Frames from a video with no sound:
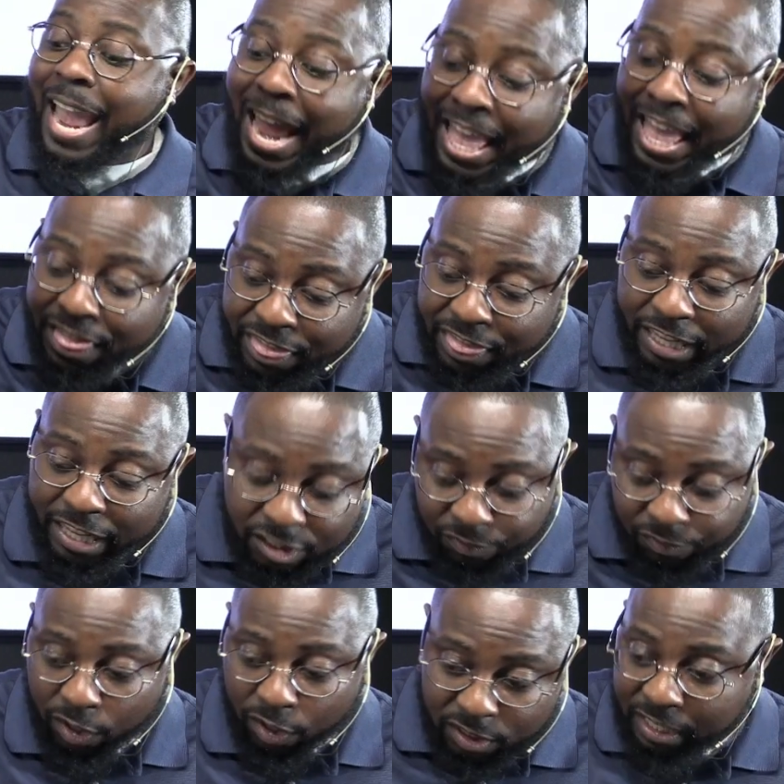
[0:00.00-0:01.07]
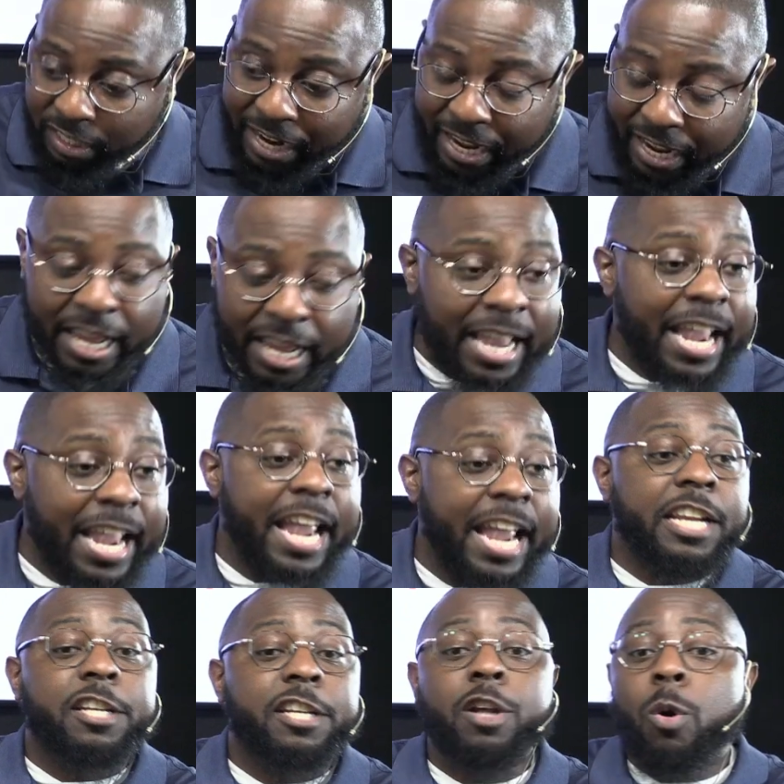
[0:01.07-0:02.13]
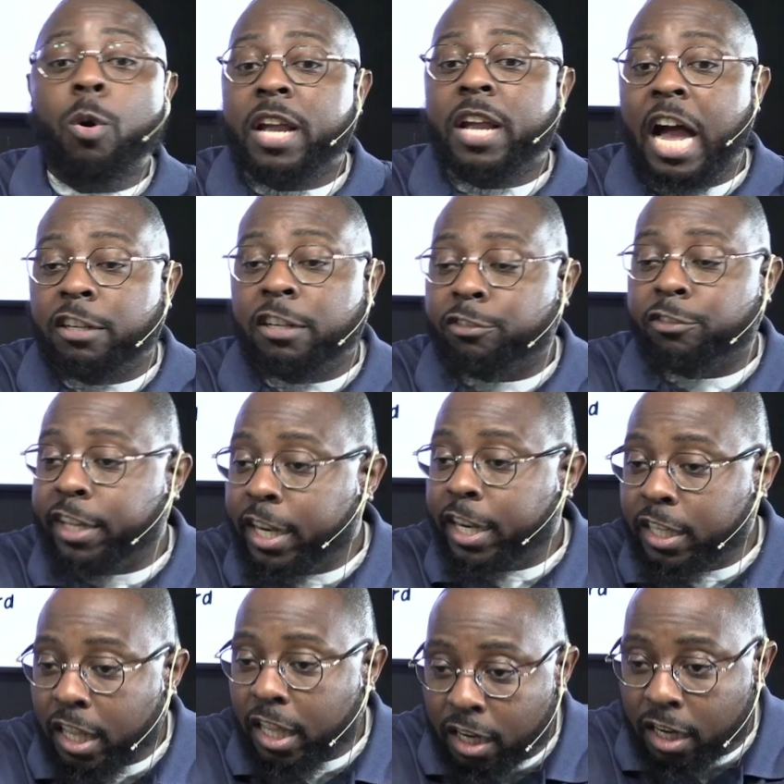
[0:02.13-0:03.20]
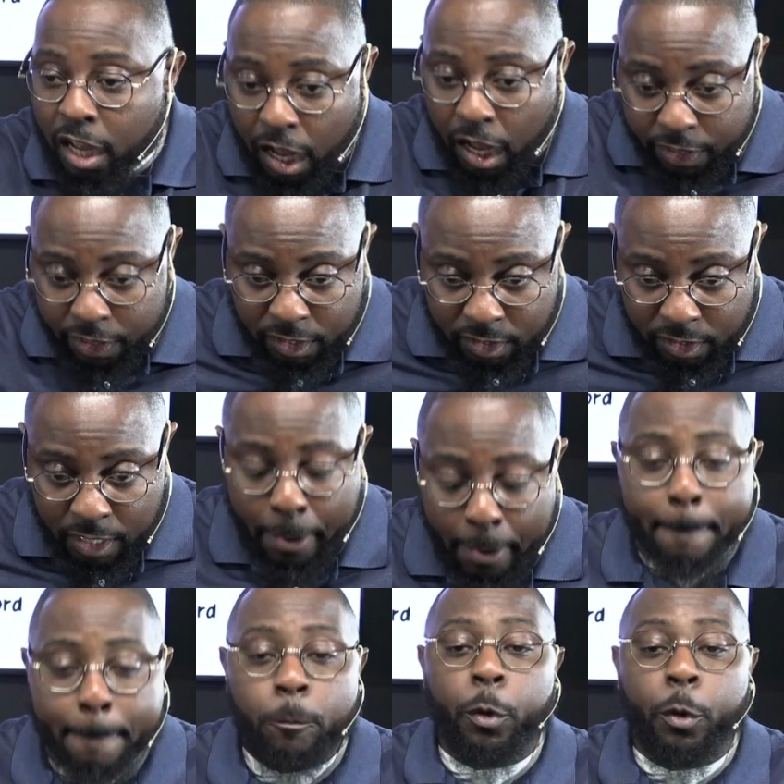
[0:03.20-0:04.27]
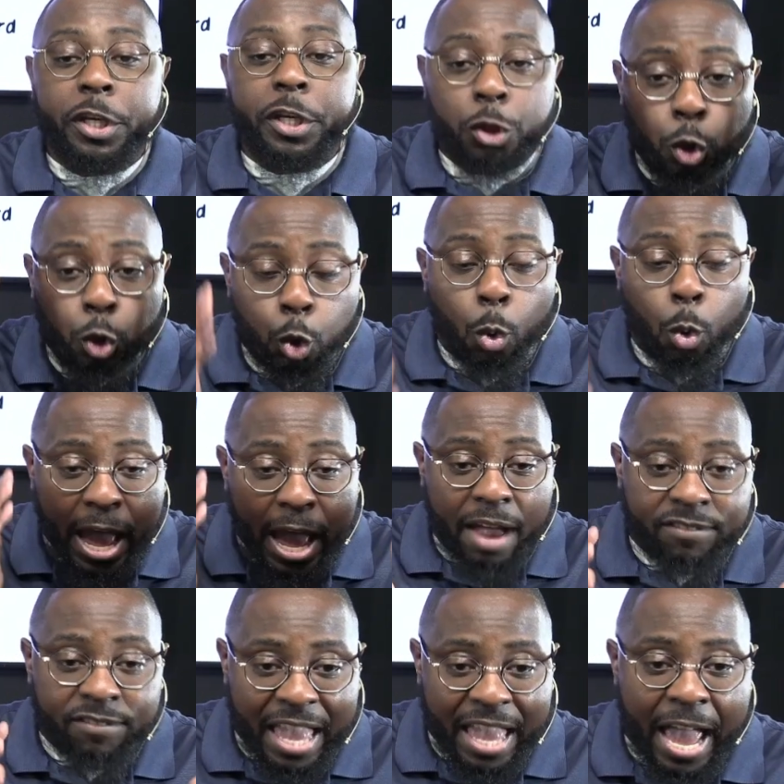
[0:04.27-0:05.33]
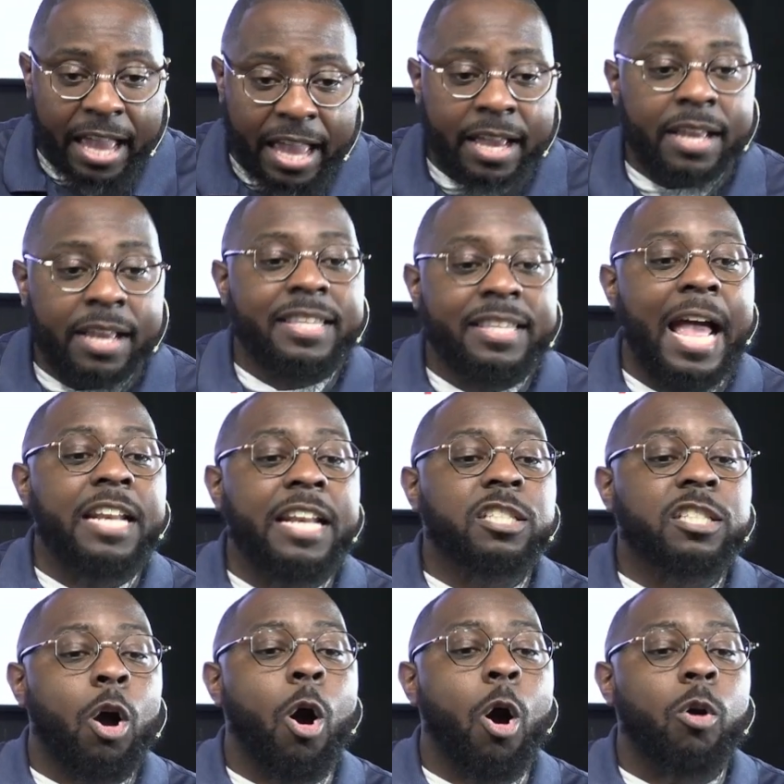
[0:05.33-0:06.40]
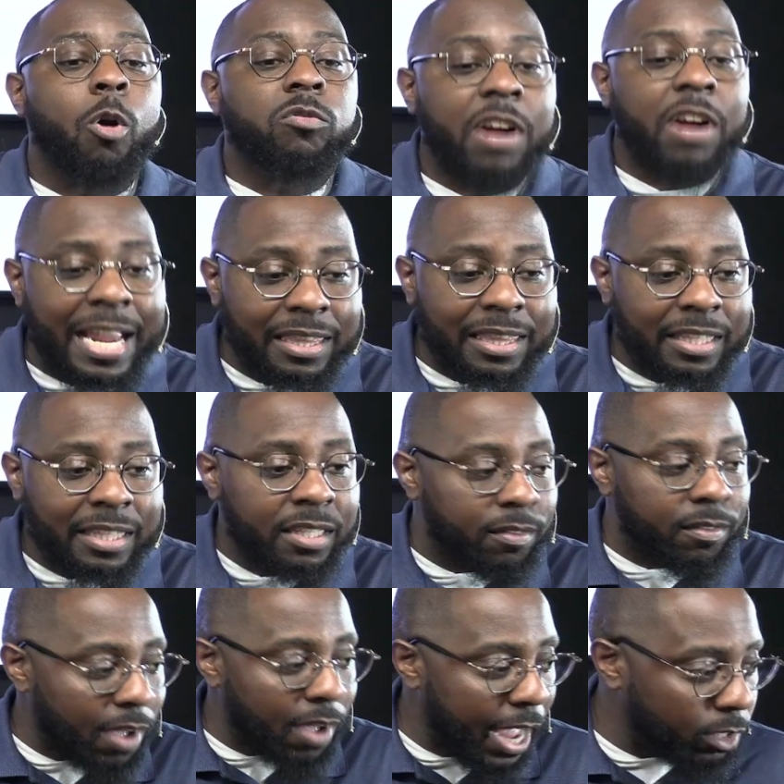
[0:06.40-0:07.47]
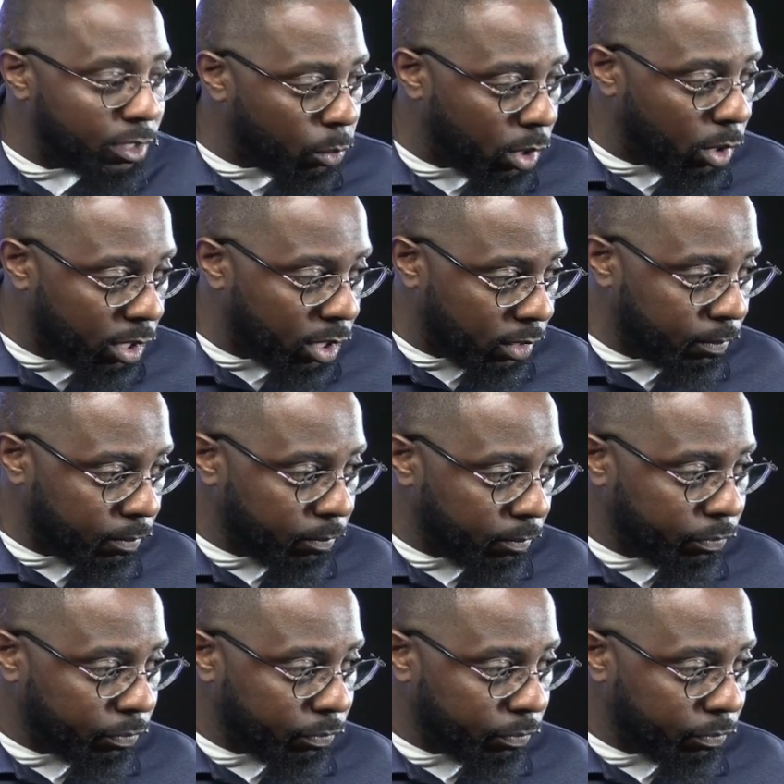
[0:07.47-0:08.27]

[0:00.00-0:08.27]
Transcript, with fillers: and this verse say it, and it don't contradict none of the others. When you have that, that is called rightly dividing the word.